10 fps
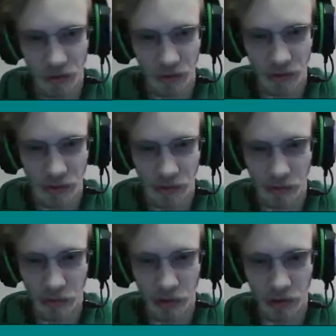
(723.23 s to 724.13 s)
you can see how
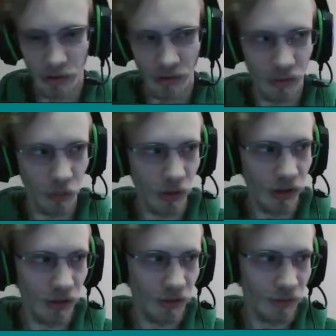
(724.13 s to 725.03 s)
long this
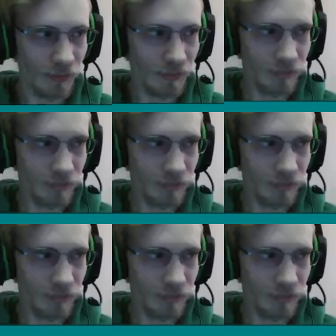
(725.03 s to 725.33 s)
wall is,